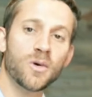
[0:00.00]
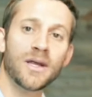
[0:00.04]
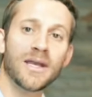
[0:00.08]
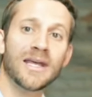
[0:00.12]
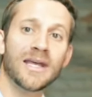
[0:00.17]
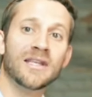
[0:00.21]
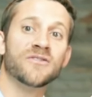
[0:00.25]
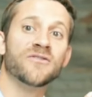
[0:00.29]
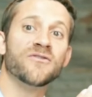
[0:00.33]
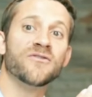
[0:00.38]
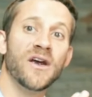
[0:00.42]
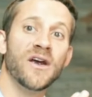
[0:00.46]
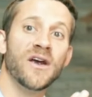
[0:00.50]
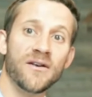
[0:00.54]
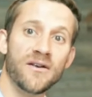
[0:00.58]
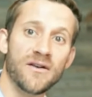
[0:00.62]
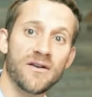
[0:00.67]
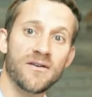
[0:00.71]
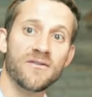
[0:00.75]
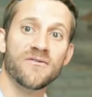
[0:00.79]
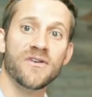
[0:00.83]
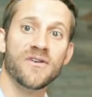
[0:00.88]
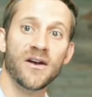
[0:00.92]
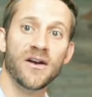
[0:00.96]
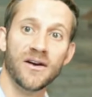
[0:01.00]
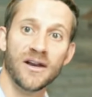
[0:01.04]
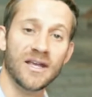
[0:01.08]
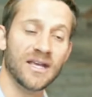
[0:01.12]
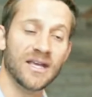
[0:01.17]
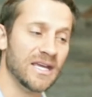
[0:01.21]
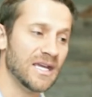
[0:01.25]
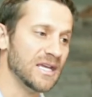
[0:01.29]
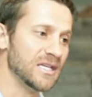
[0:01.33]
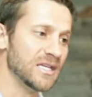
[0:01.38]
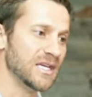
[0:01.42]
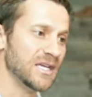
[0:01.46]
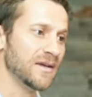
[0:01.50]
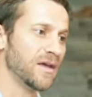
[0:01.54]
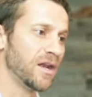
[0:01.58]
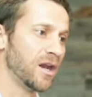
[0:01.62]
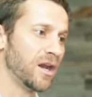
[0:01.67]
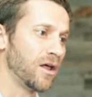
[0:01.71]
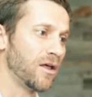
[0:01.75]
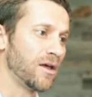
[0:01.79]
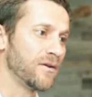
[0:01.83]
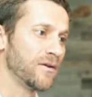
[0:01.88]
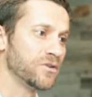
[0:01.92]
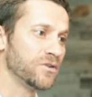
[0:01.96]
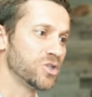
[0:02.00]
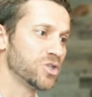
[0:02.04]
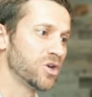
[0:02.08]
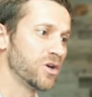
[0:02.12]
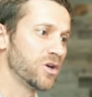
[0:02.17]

to it, it's very, very easy. And I'll even